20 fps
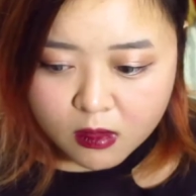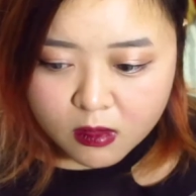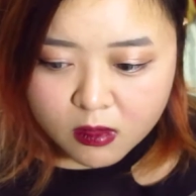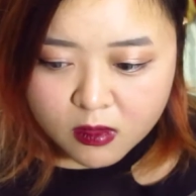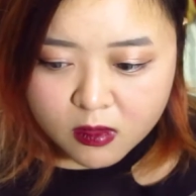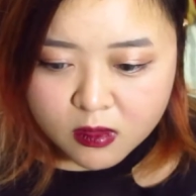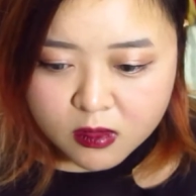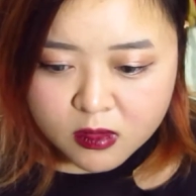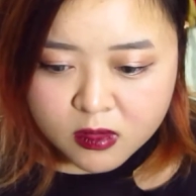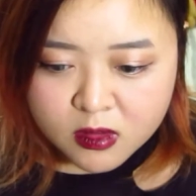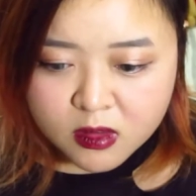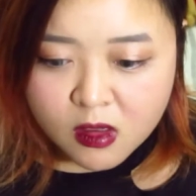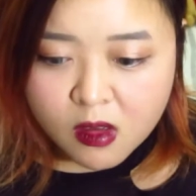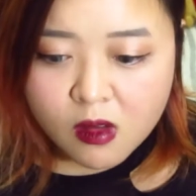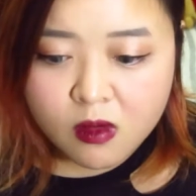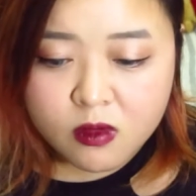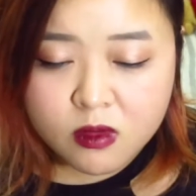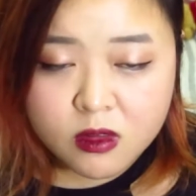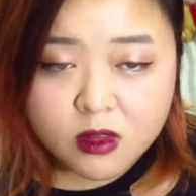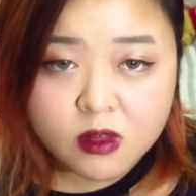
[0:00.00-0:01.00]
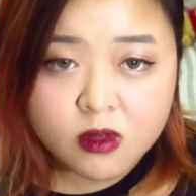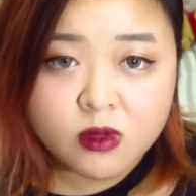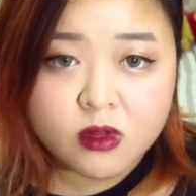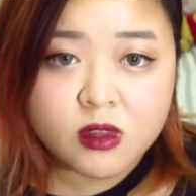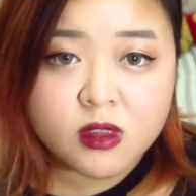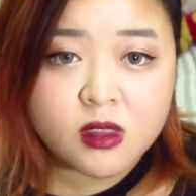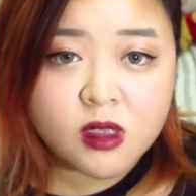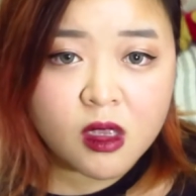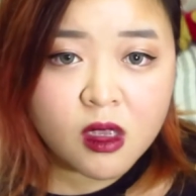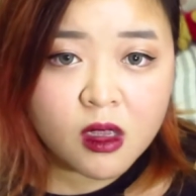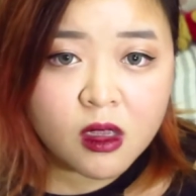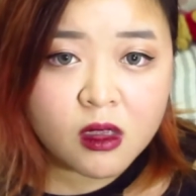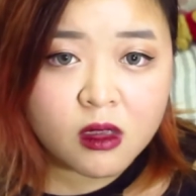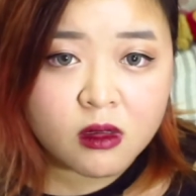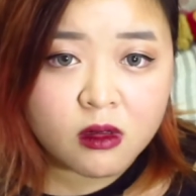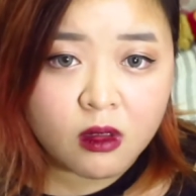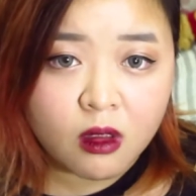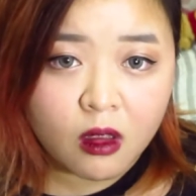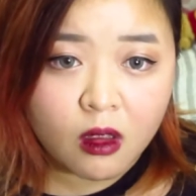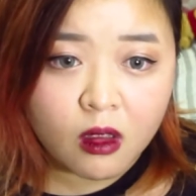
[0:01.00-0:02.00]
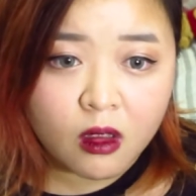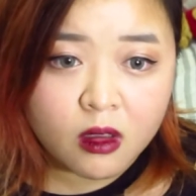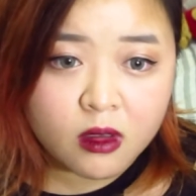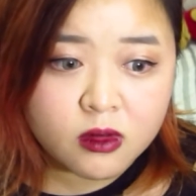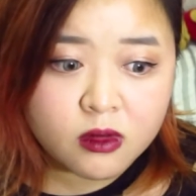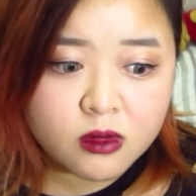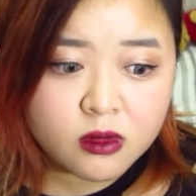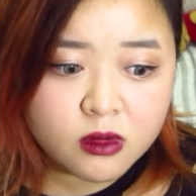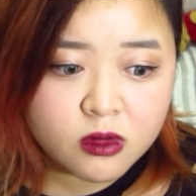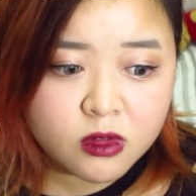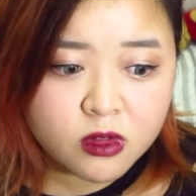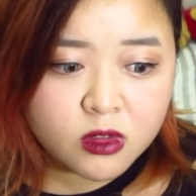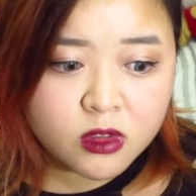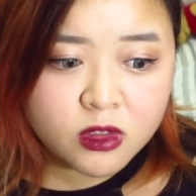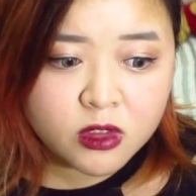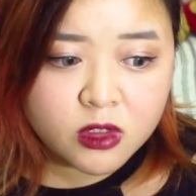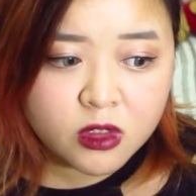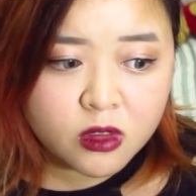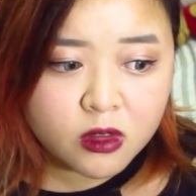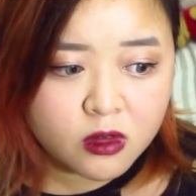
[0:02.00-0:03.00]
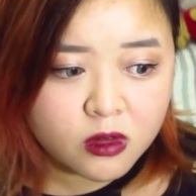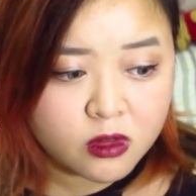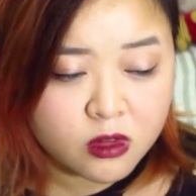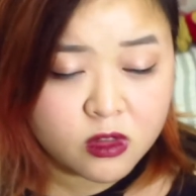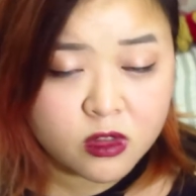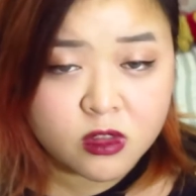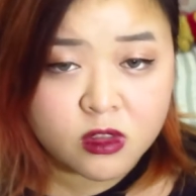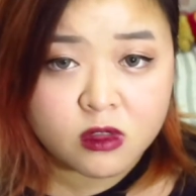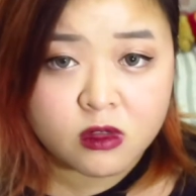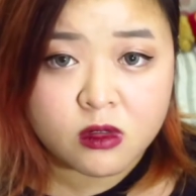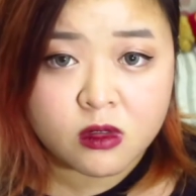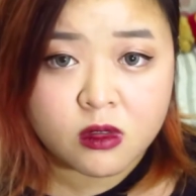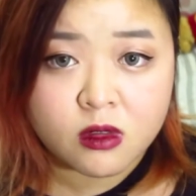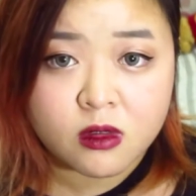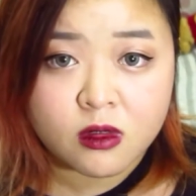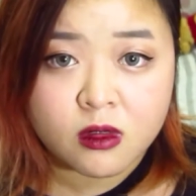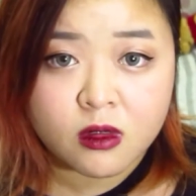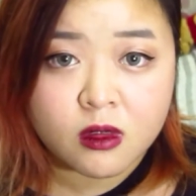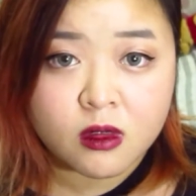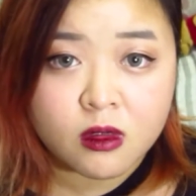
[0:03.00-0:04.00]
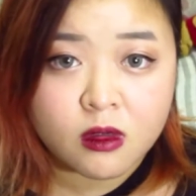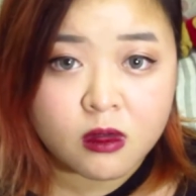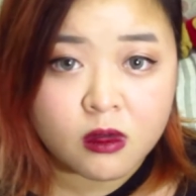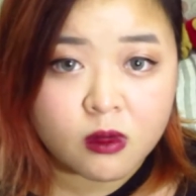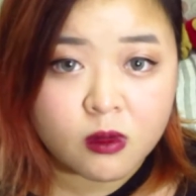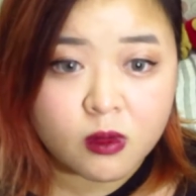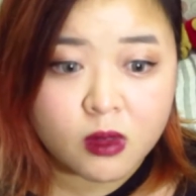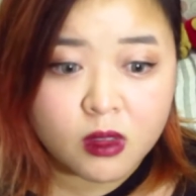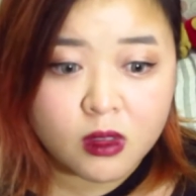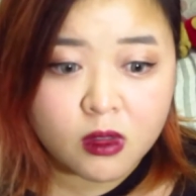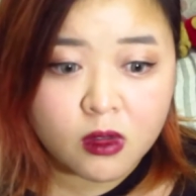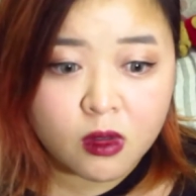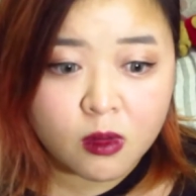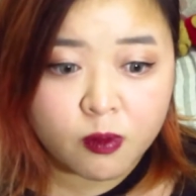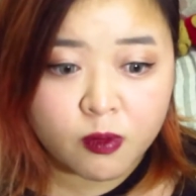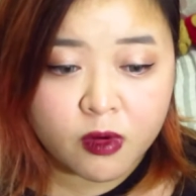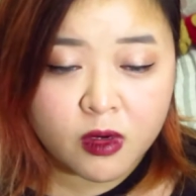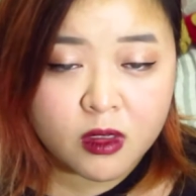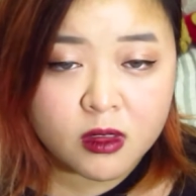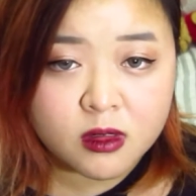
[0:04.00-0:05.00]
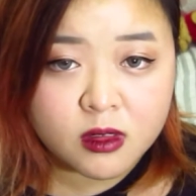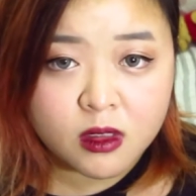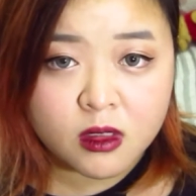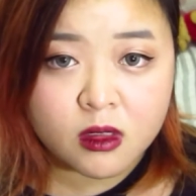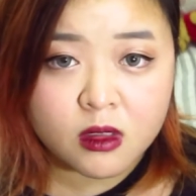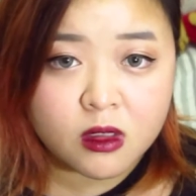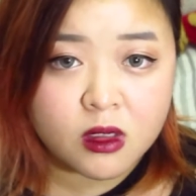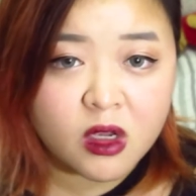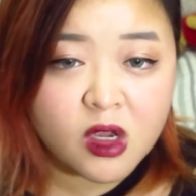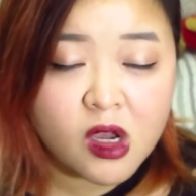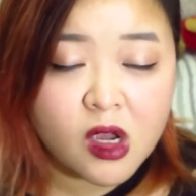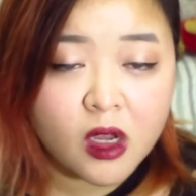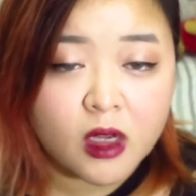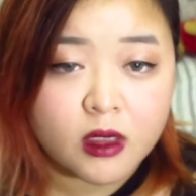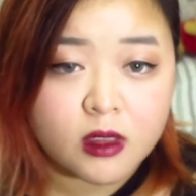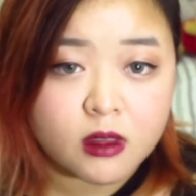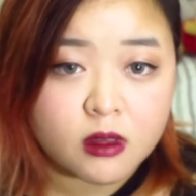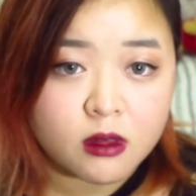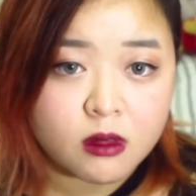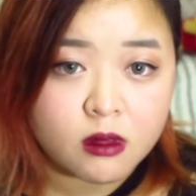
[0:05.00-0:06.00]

The songs you sing in church when you're praising the God,